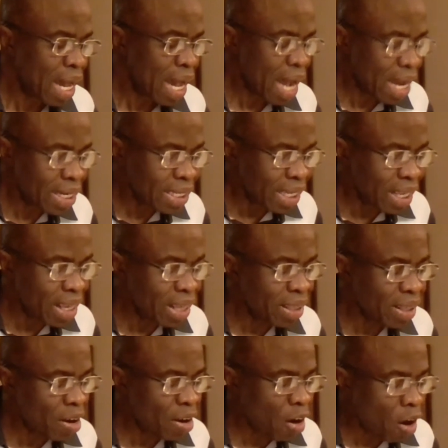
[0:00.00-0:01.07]
And
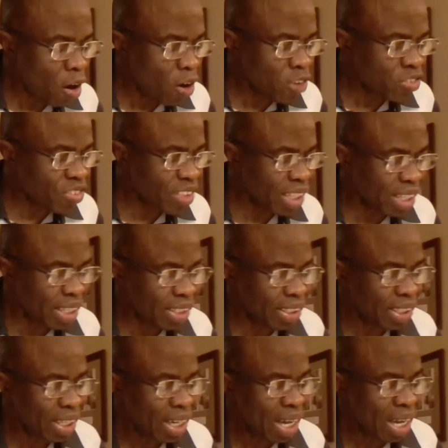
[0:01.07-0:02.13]
they all
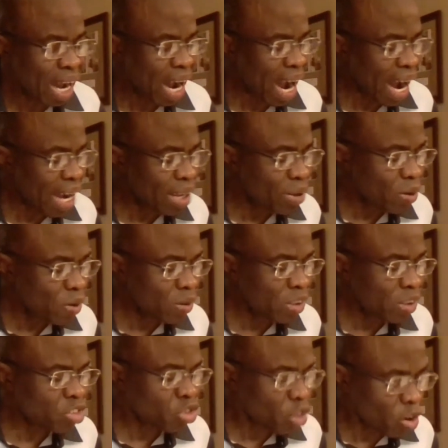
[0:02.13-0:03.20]
said, are you
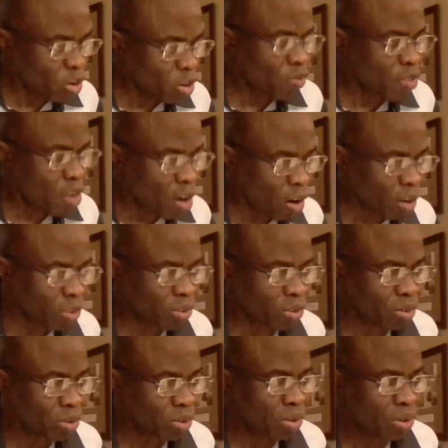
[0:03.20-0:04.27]
the Son of God?
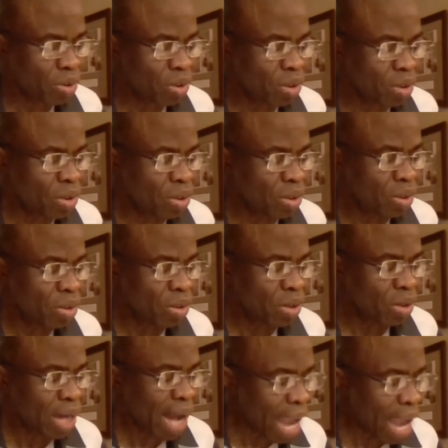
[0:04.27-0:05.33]

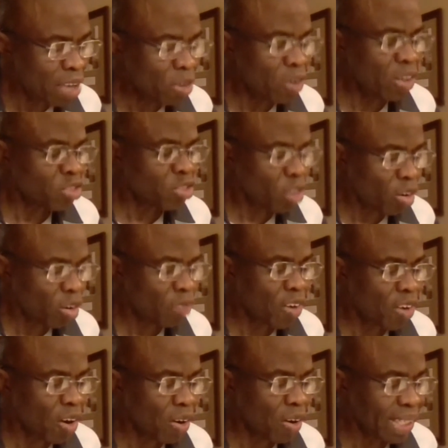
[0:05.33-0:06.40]
Are you the Son
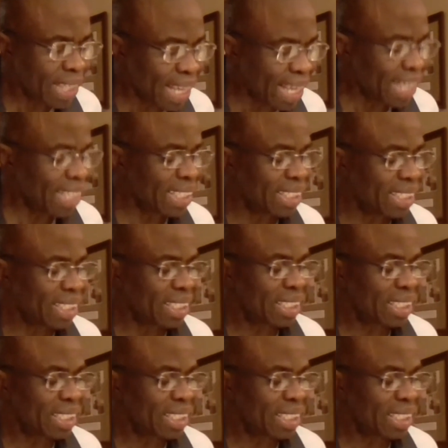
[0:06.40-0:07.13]
of God then?